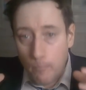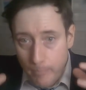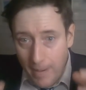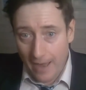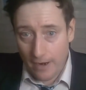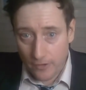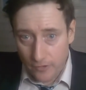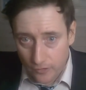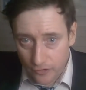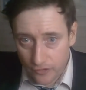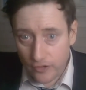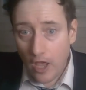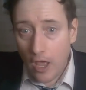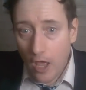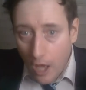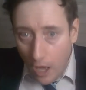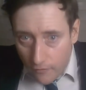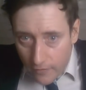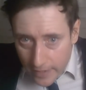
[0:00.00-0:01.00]
balance
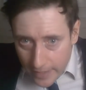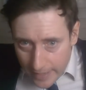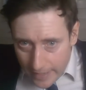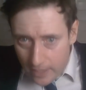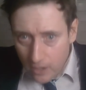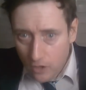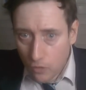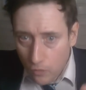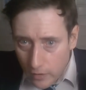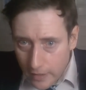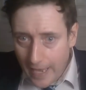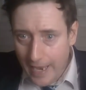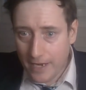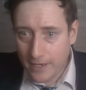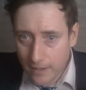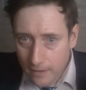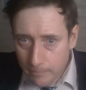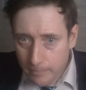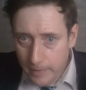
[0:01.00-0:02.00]
of
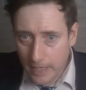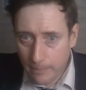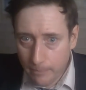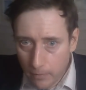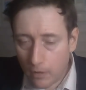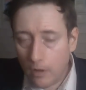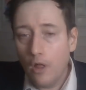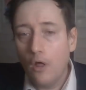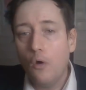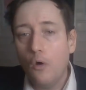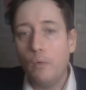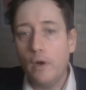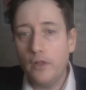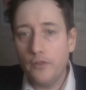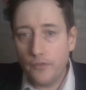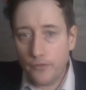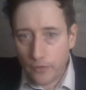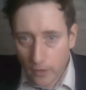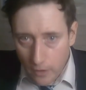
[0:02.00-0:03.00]
inculcating people
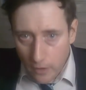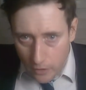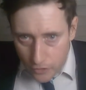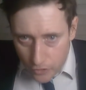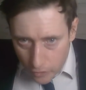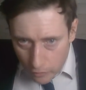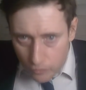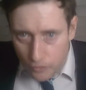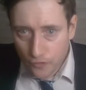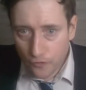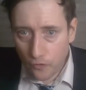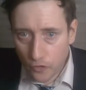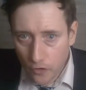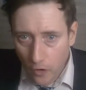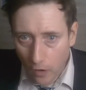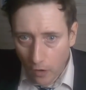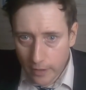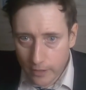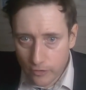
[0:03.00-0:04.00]
with useful
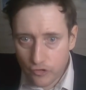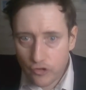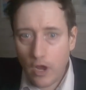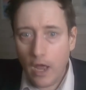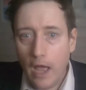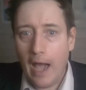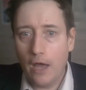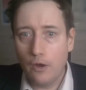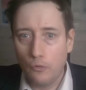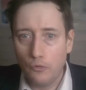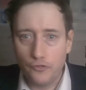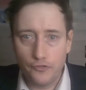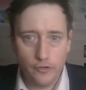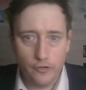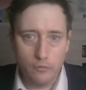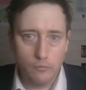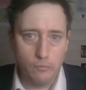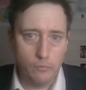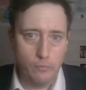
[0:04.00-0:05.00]
knowledge, and
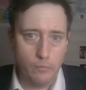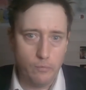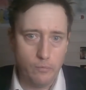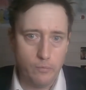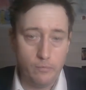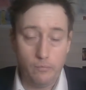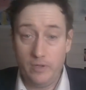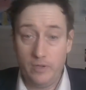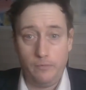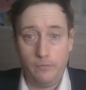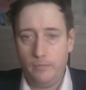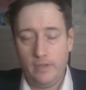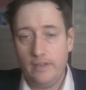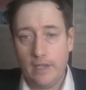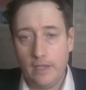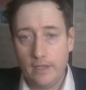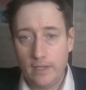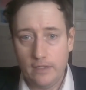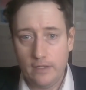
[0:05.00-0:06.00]
also
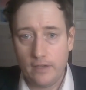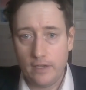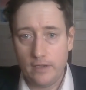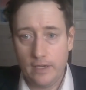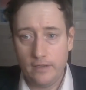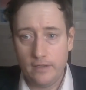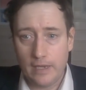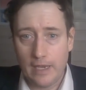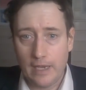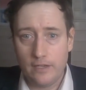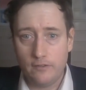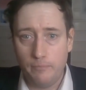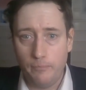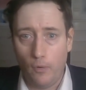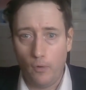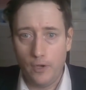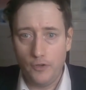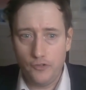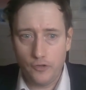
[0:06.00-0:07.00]
in the case of
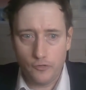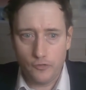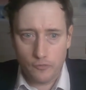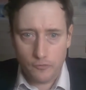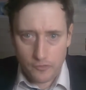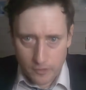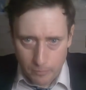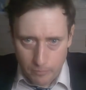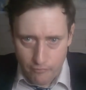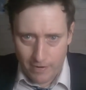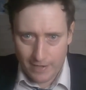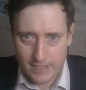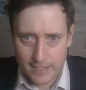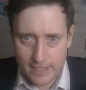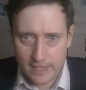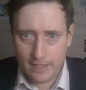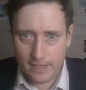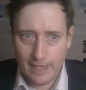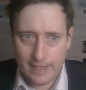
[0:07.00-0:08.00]
boys, sort of
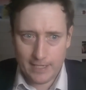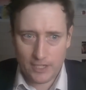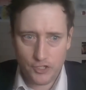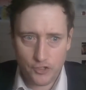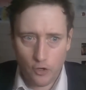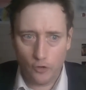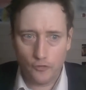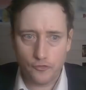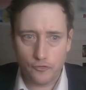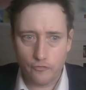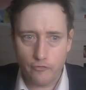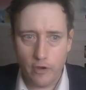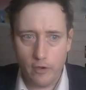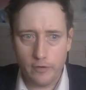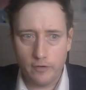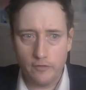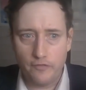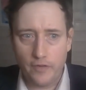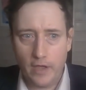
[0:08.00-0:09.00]
suppressing their
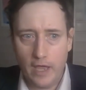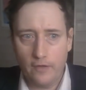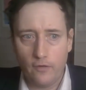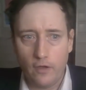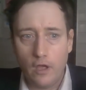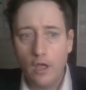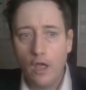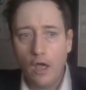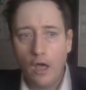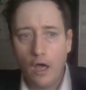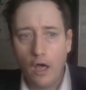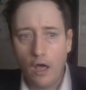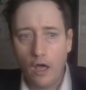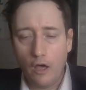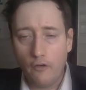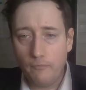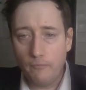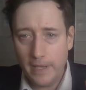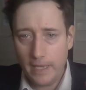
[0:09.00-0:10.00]
testosterone in favor
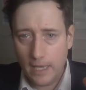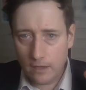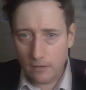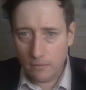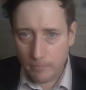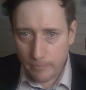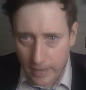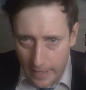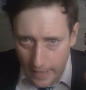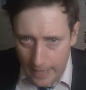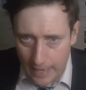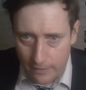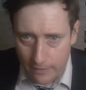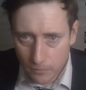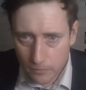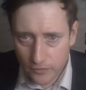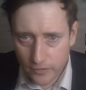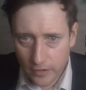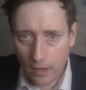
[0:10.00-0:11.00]
of making them behave
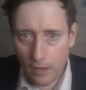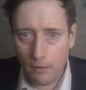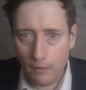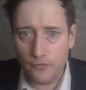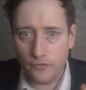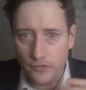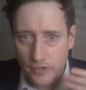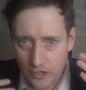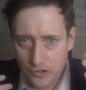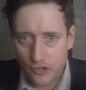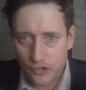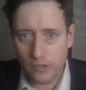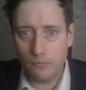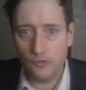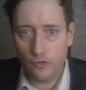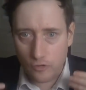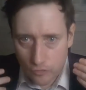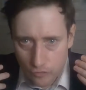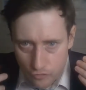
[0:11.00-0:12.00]
themselves and teaching them
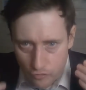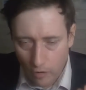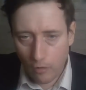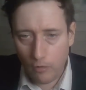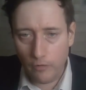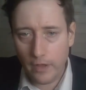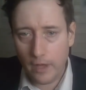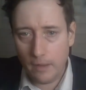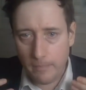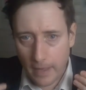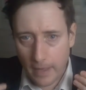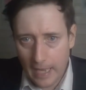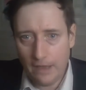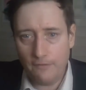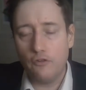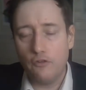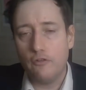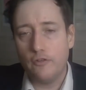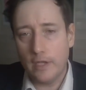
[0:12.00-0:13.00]
to control their
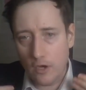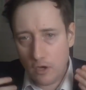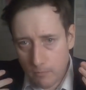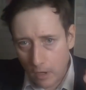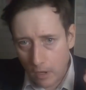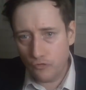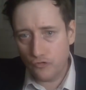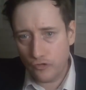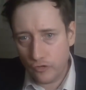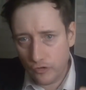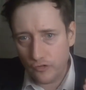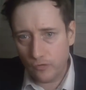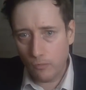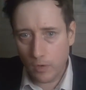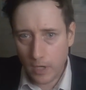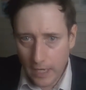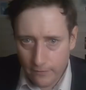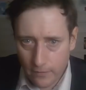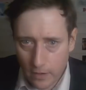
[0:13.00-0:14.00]
behavior and their emotions and
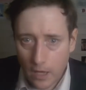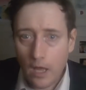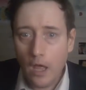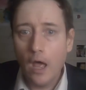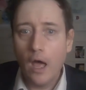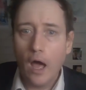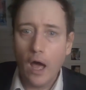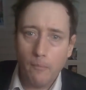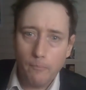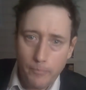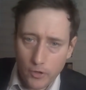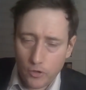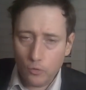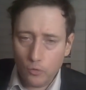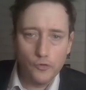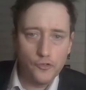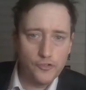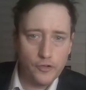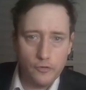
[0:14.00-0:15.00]
whatever, but
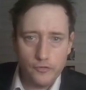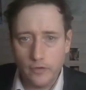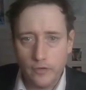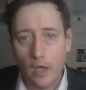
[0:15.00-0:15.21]
also